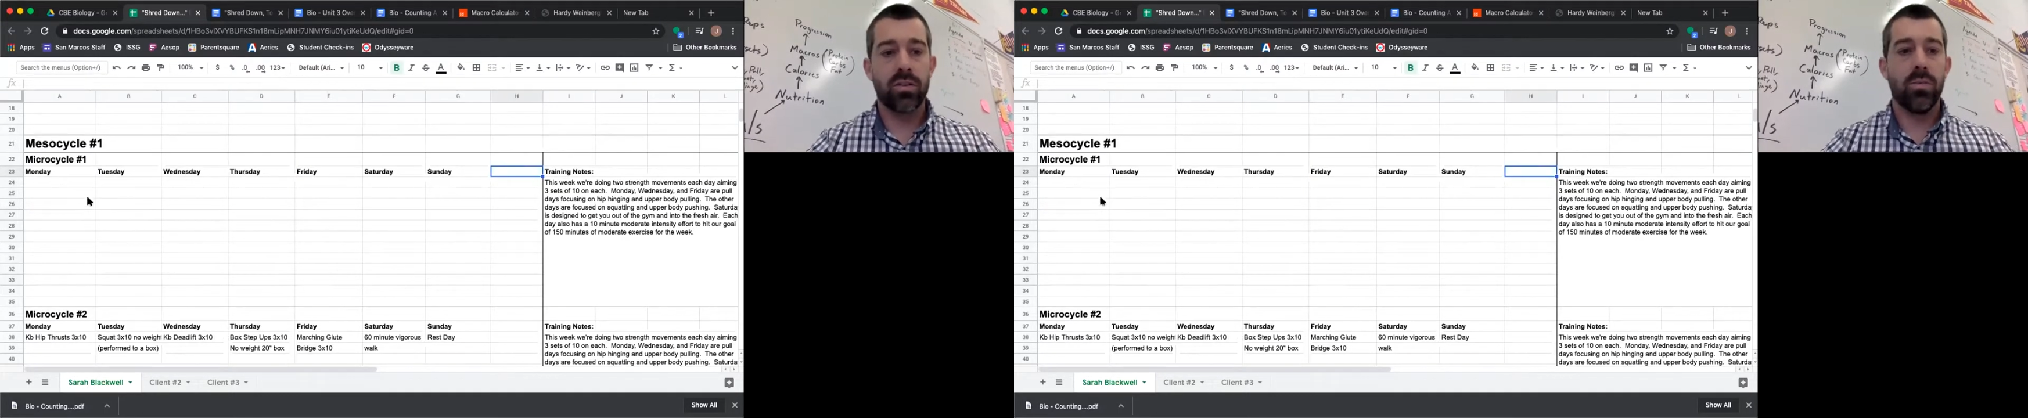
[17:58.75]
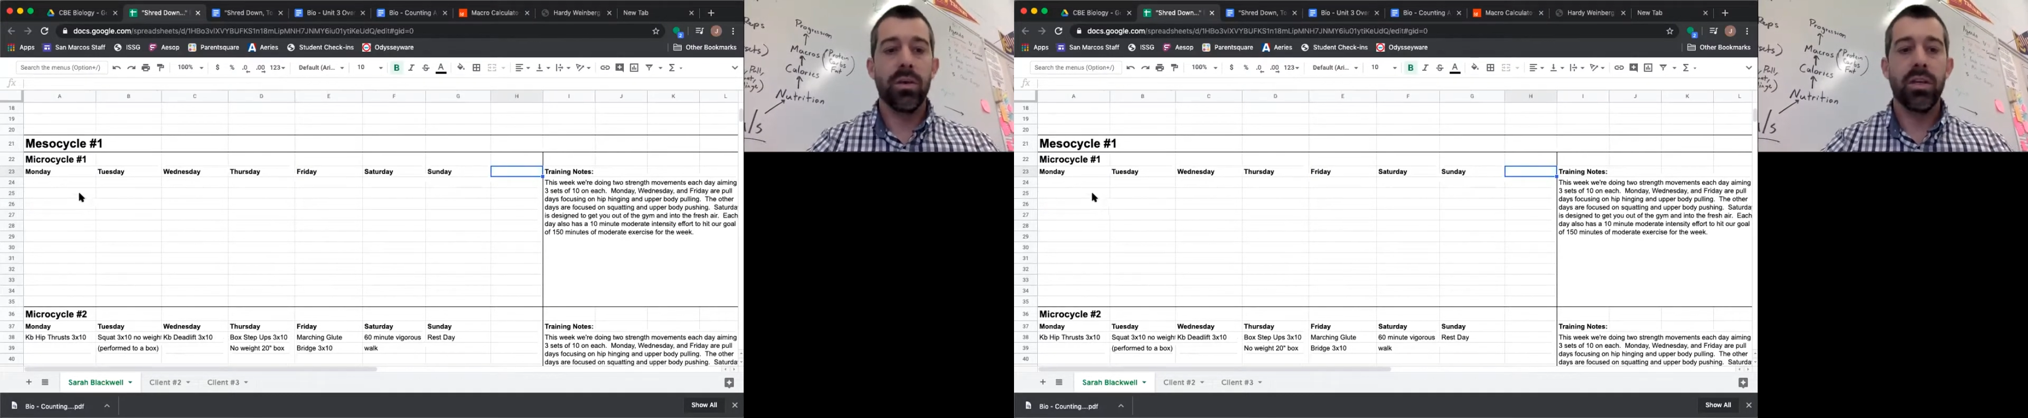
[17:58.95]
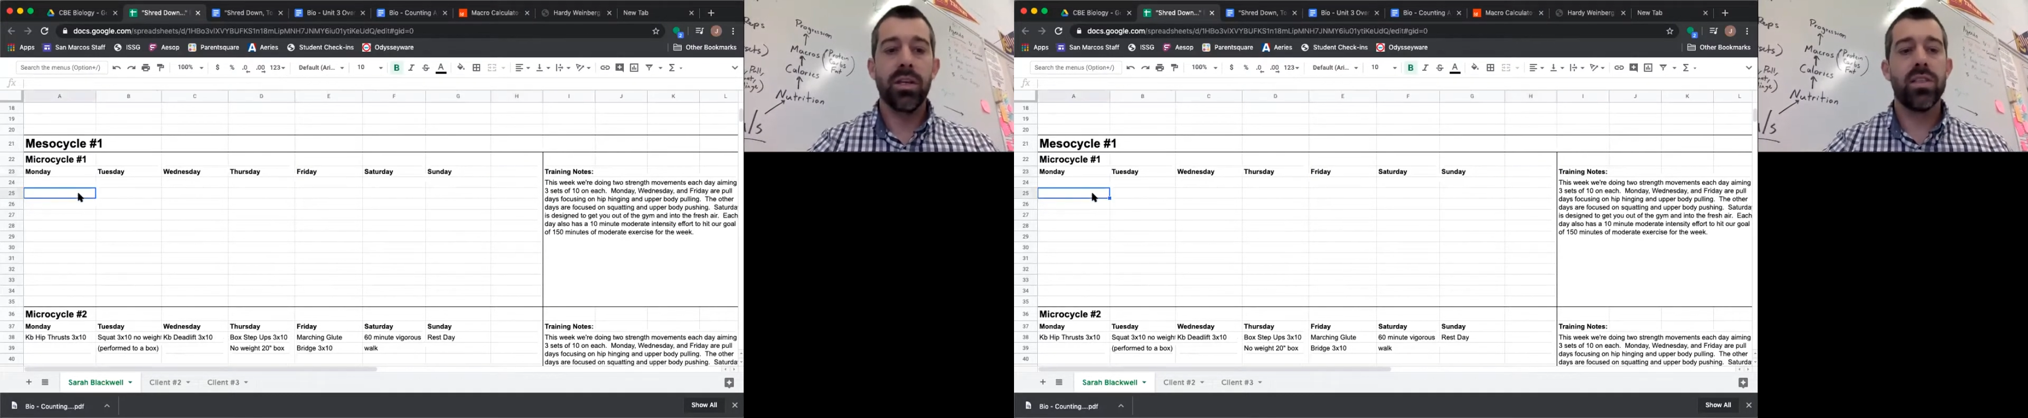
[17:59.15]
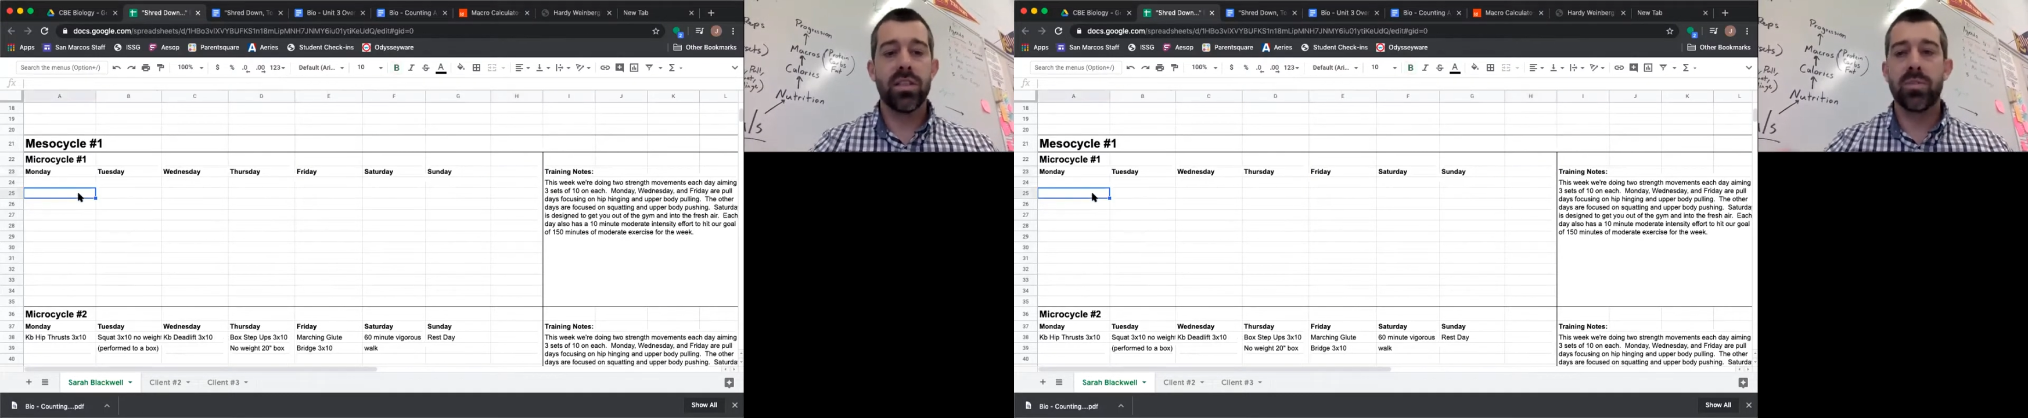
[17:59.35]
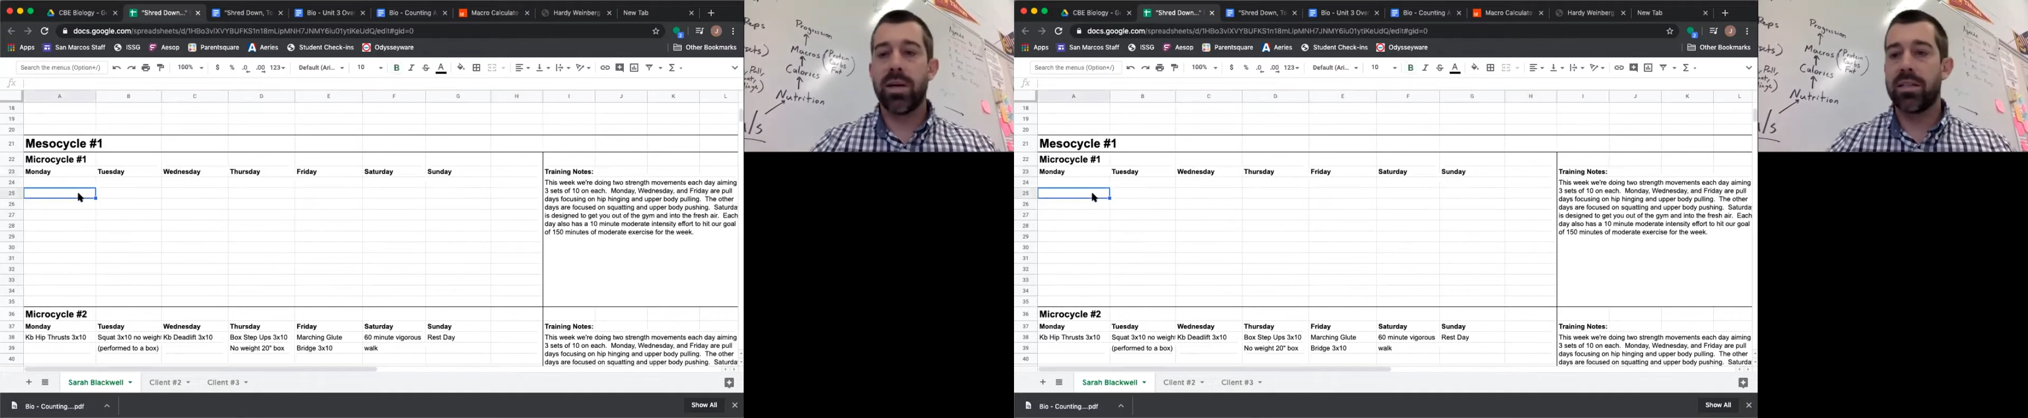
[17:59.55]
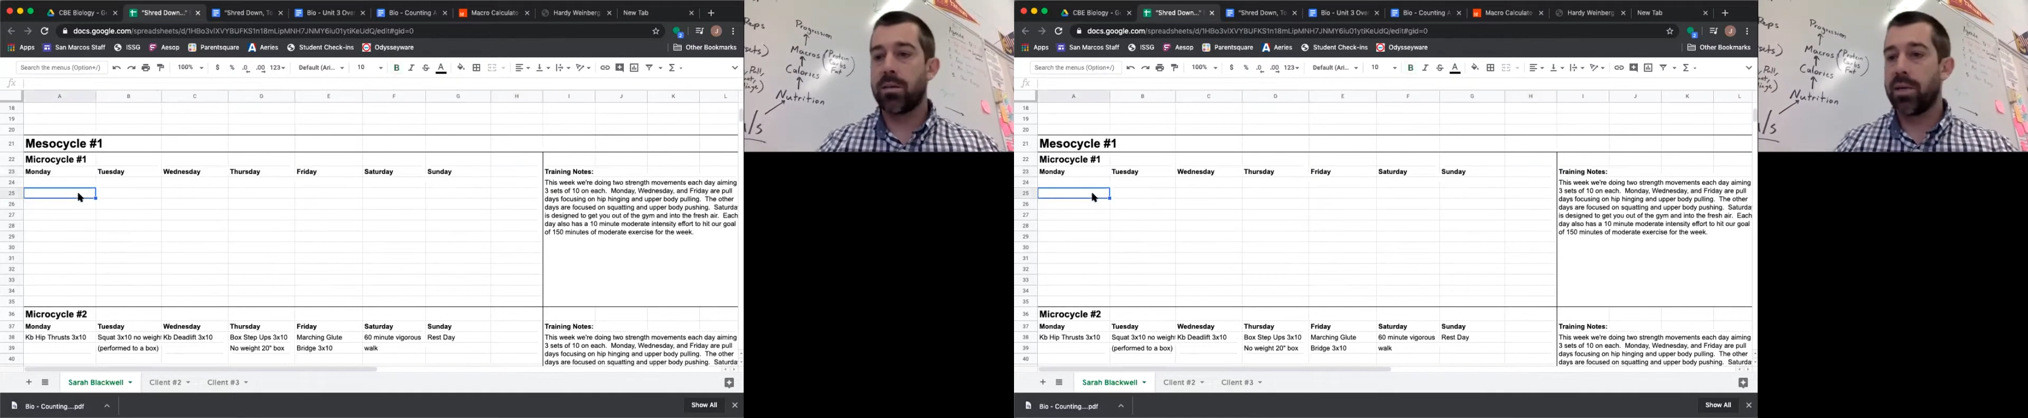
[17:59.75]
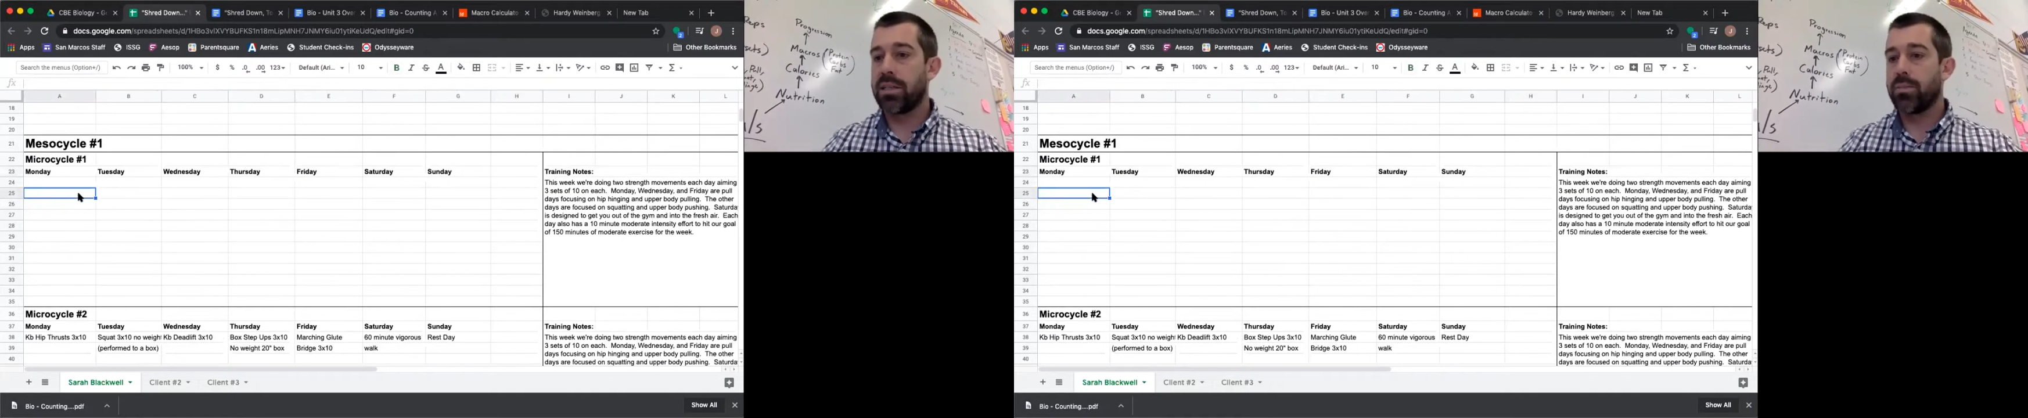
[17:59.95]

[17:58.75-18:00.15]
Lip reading: So I'm going to use this space to make some